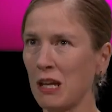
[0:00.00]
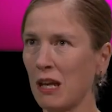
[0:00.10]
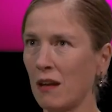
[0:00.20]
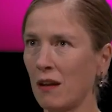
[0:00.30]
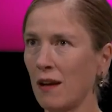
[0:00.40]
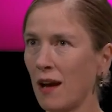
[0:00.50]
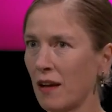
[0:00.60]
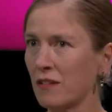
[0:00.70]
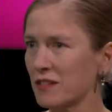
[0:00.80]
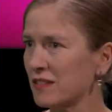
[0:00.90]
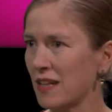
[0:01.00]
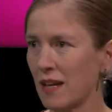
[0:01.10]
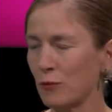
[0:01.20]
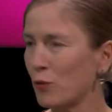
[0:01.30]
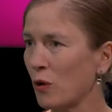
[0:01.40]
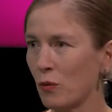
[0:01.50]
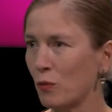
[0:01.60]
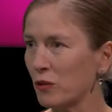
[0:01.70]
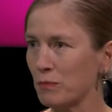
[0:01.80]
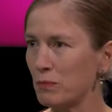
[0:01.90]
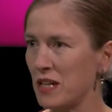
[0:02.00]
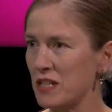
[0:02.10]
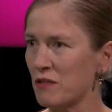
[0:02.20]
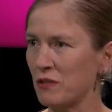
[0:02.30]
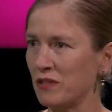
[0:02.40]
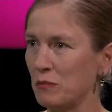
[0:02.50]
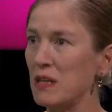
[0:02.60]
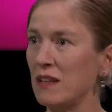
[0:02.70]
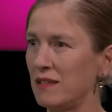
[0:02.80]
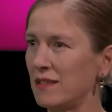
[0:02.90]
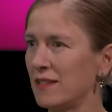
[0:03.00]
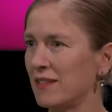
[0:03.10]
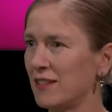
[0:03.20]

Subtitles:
then understand what plagiarism is?